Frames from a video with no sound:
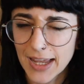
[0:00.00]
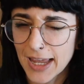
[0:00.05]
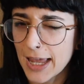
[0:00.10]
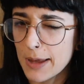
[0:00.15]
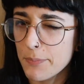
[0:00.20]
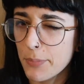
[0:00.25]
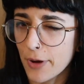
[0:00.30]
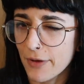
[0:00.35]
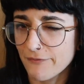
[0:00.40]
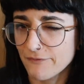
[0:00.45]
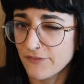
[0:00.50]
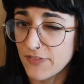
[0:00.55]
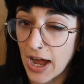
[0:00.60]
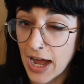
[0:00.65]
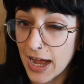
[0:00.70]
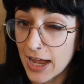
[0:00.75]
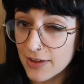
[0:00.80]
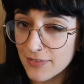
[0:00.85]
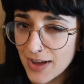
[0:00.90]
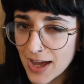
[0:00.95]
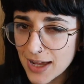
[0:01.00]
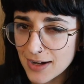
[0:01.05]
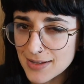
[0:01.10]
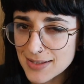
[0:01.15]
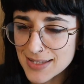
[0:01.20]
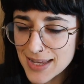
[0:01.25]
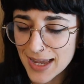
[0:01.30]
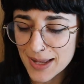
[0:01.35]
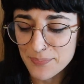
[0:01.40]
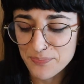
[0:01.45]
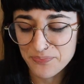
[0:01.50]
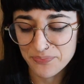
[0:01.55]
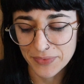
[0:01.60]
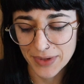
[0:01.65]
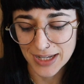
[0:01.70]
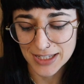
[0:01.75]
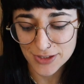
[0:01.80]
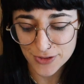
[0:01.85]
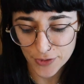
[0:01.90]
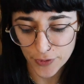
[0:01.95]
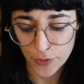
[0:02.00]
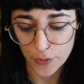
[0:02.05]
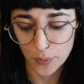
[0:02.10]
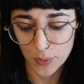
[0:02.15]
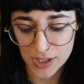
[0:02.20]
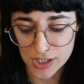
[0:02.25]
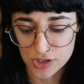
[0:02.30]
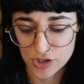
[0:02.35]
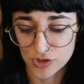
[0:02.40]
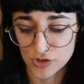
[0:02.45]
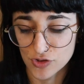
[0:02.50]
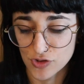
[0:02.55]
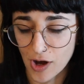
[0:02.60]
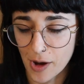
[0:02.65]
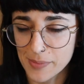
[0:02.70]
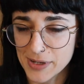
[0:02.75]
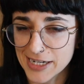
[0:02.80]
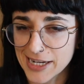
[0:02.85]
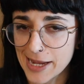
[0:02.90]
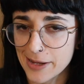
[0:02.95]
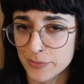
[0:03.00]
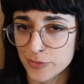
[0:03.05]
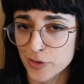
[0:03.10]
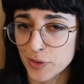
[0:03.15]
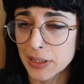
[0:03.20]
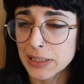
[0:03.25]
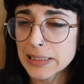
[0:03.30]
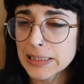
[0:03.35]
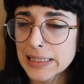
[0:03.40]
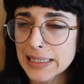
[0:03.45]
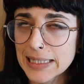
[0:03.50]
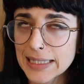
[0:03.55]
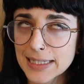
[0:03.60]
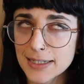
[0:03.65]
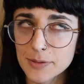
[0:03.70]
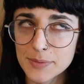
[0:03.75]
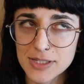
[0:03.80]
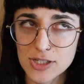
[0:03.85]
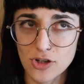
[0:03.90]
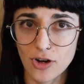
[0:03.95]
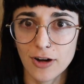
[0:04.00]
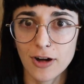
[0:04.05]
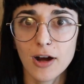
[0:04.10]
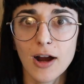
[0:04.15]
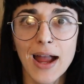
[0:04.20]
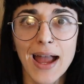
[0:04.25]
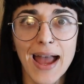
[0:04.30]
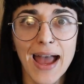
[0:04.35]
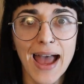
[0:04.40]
8.5 out of 10. I do wish the strawberry came through a little bit stronger.